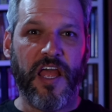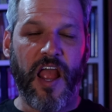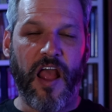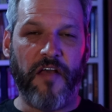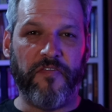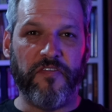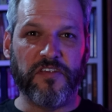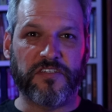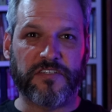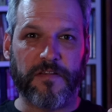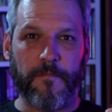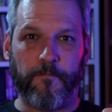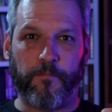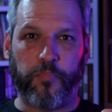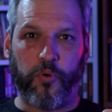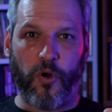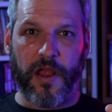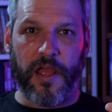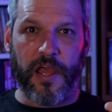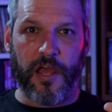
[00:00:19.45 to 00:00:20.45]
at this
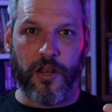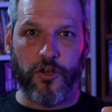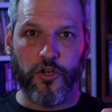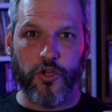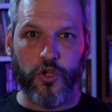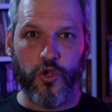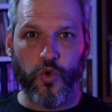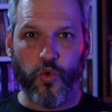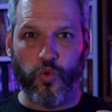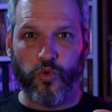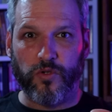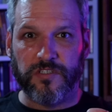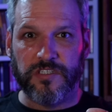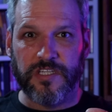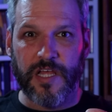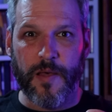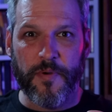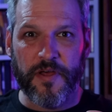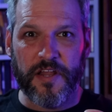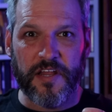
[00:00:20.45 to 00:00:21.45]
brand new
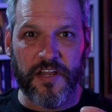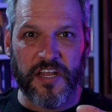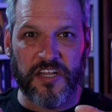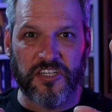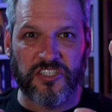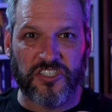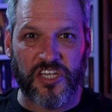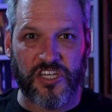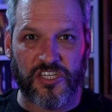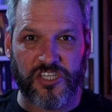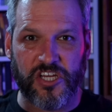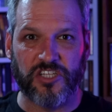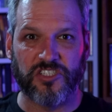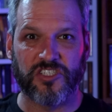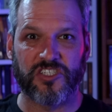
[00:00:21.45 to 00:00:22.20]
limited edition